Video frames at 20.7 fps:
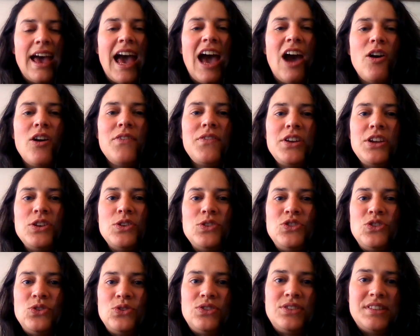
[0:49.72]
However
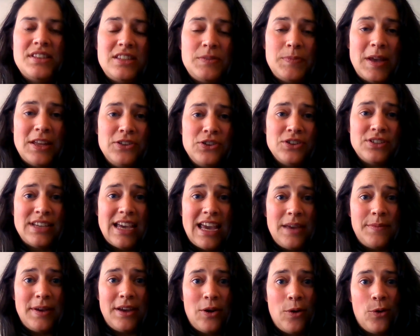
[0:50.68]
you choose to spend your
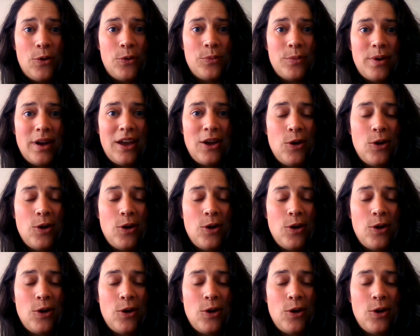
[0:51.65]
time at home,